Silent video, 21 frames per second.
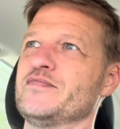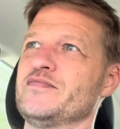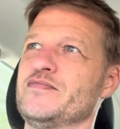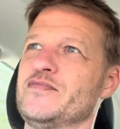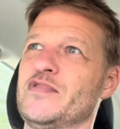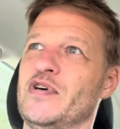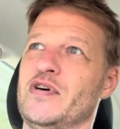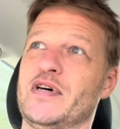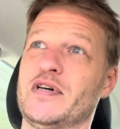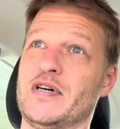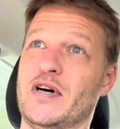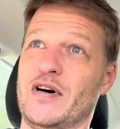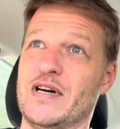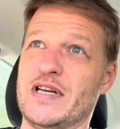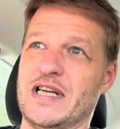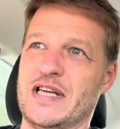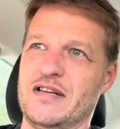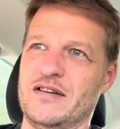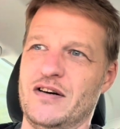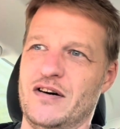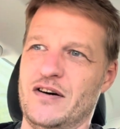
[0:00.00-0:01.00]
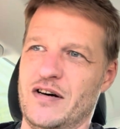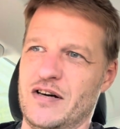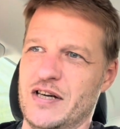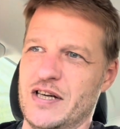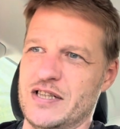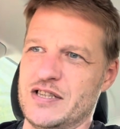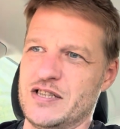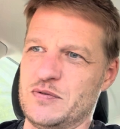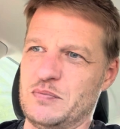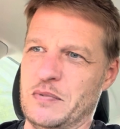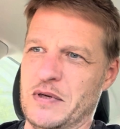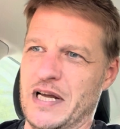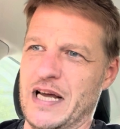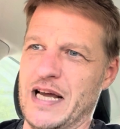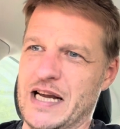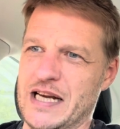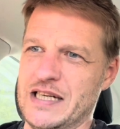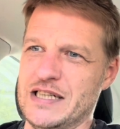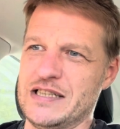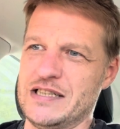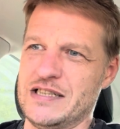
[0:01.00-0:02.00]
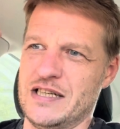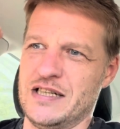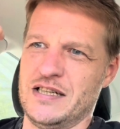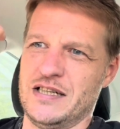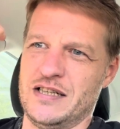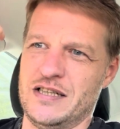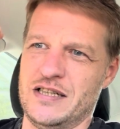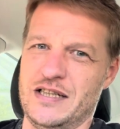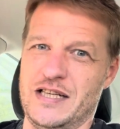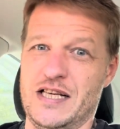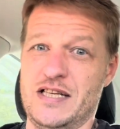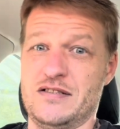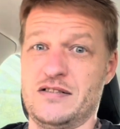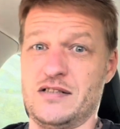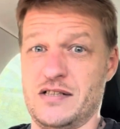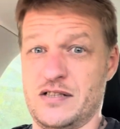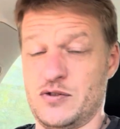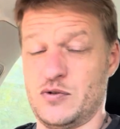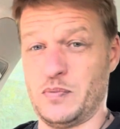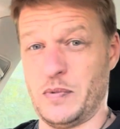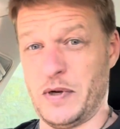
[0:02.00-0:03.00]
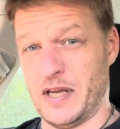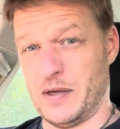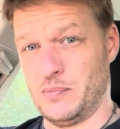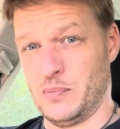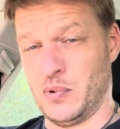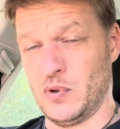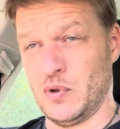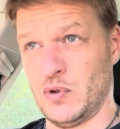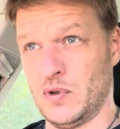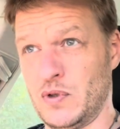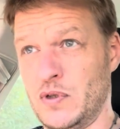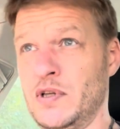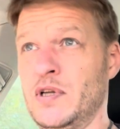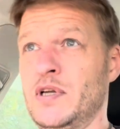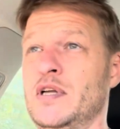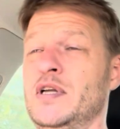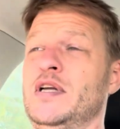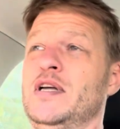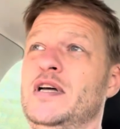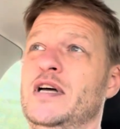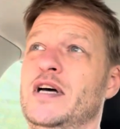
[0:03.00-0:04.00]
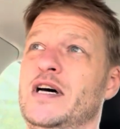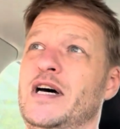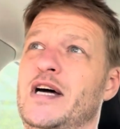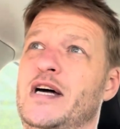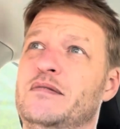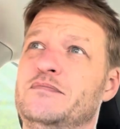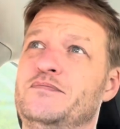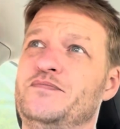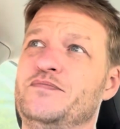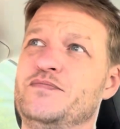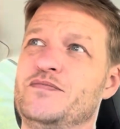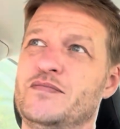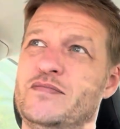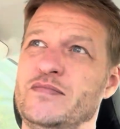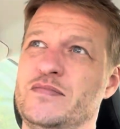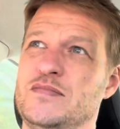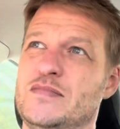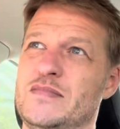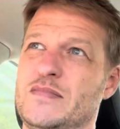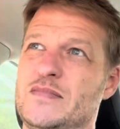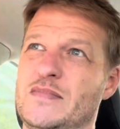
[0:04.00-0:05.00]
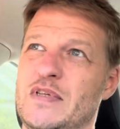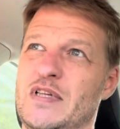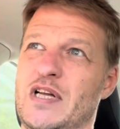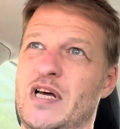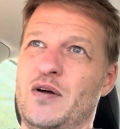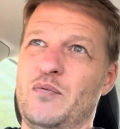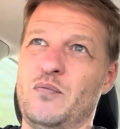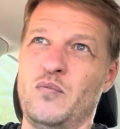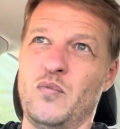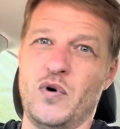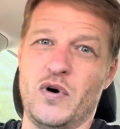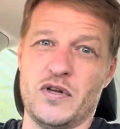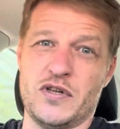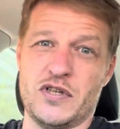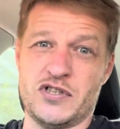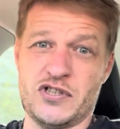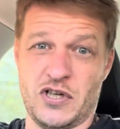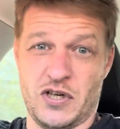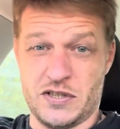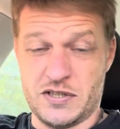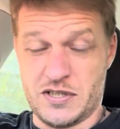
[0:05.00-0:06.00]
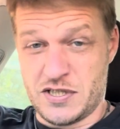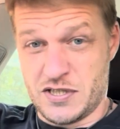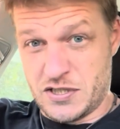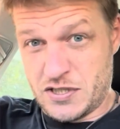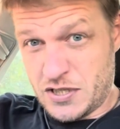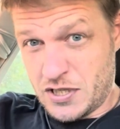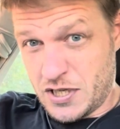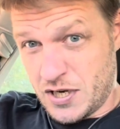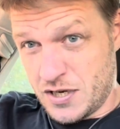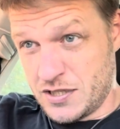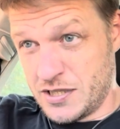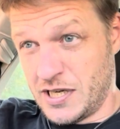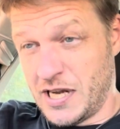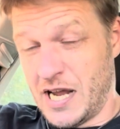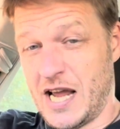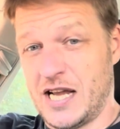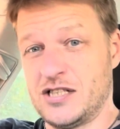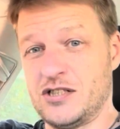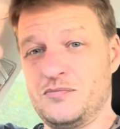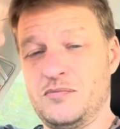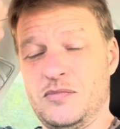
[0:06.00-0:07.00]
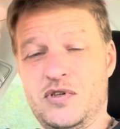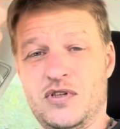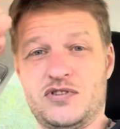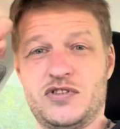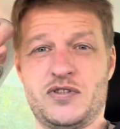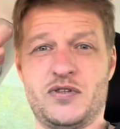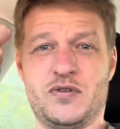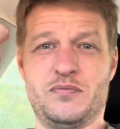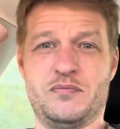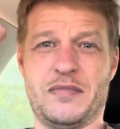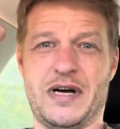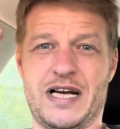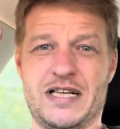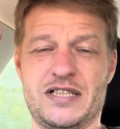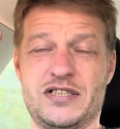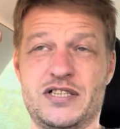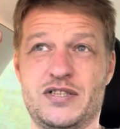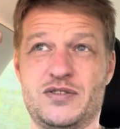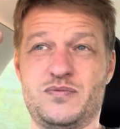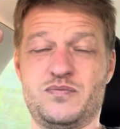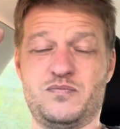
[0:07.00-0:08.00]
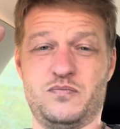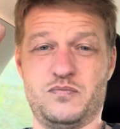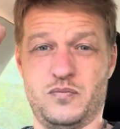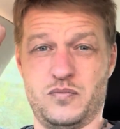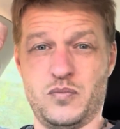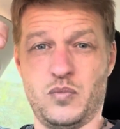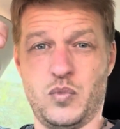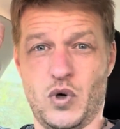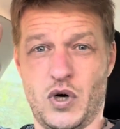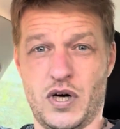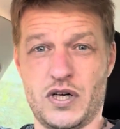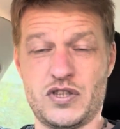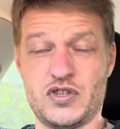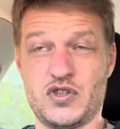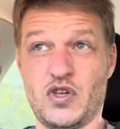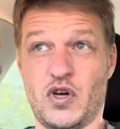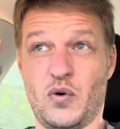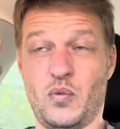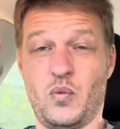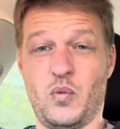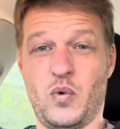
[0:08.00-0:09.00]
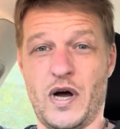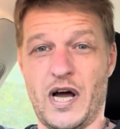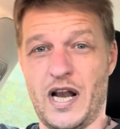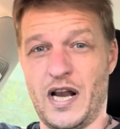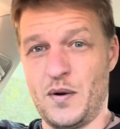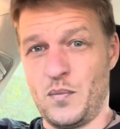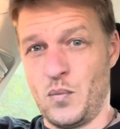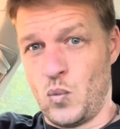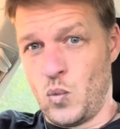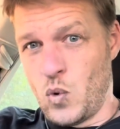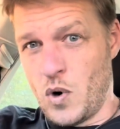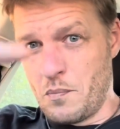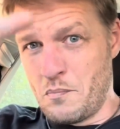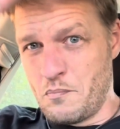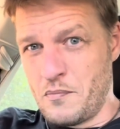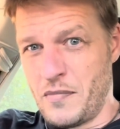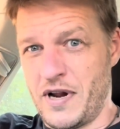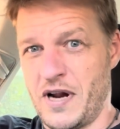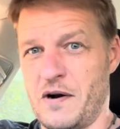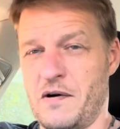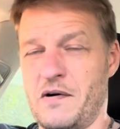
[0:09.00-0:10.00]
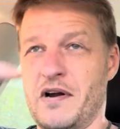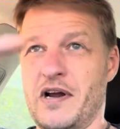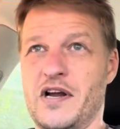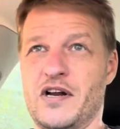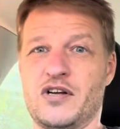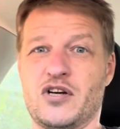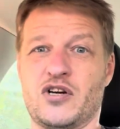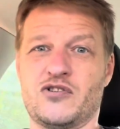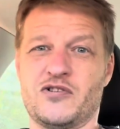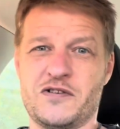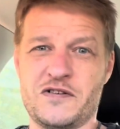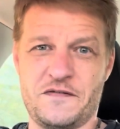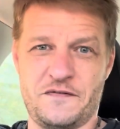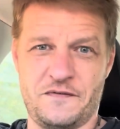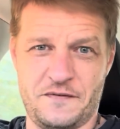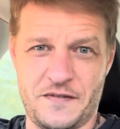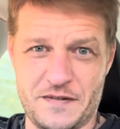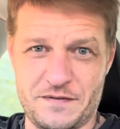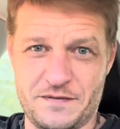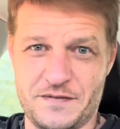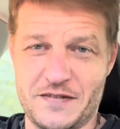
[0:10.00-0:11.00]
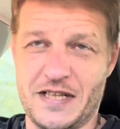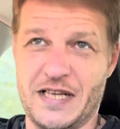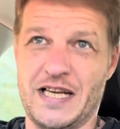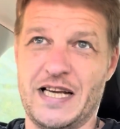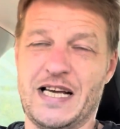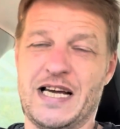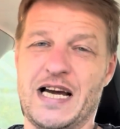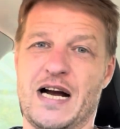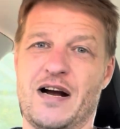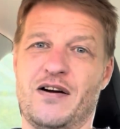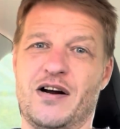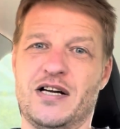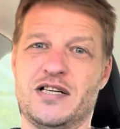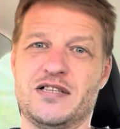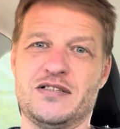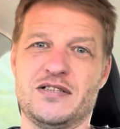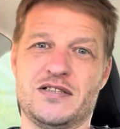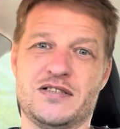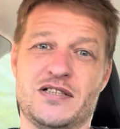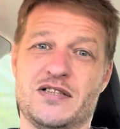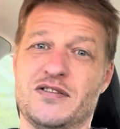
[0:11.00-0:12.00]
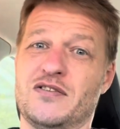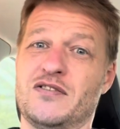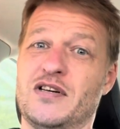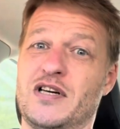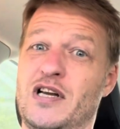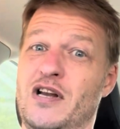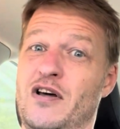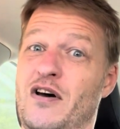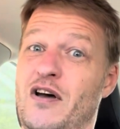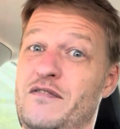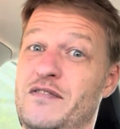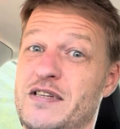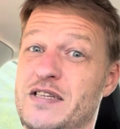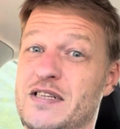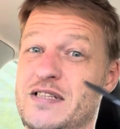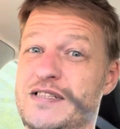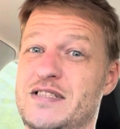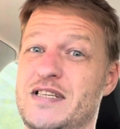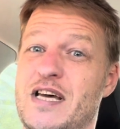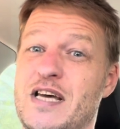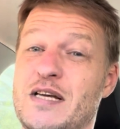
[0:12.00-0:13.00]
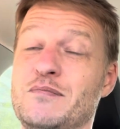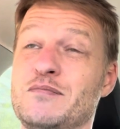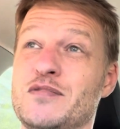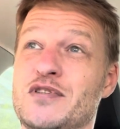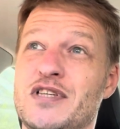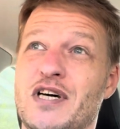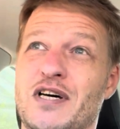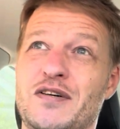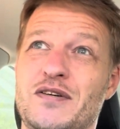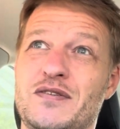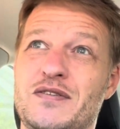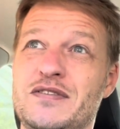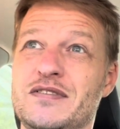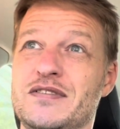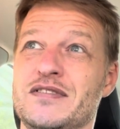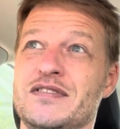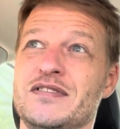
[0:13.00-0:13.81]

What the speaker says: So I explained, these are those people, you know, what are the chances that those etymological matches work so well in one period across 15 characters that are alive in the same zone